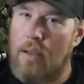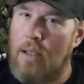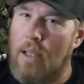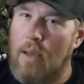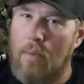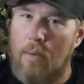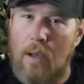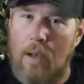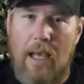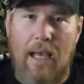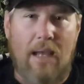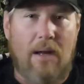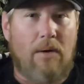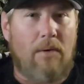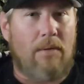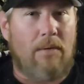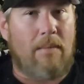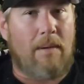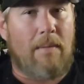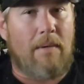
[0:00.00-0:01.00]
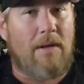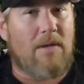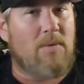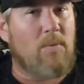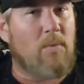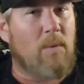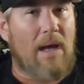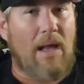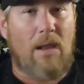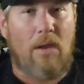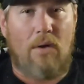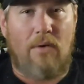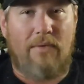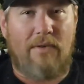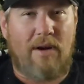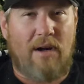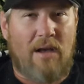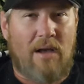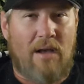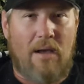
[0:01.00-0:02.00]
I don't remember. It's well
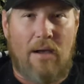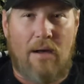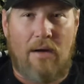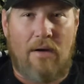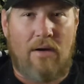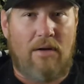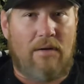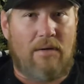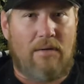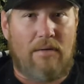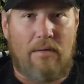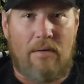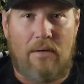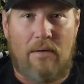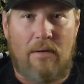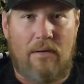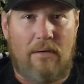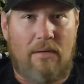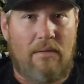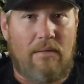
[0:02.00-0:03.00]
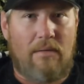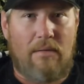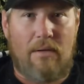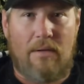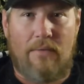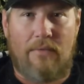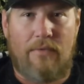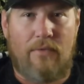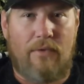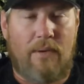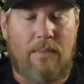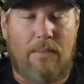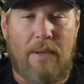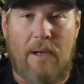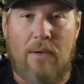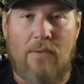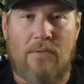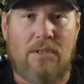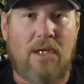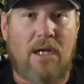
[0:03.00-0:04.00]
over 100
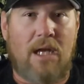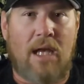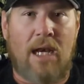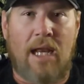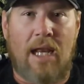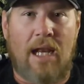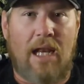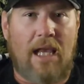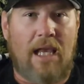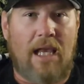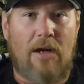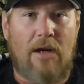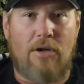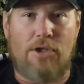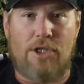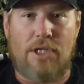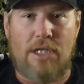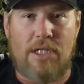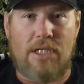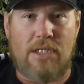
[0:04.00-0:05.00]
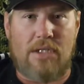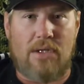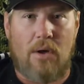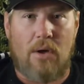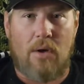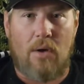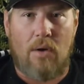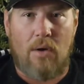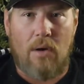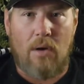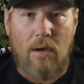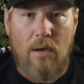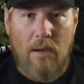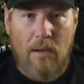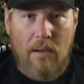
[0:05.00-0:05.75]
foot-pounds of kinetic energy. So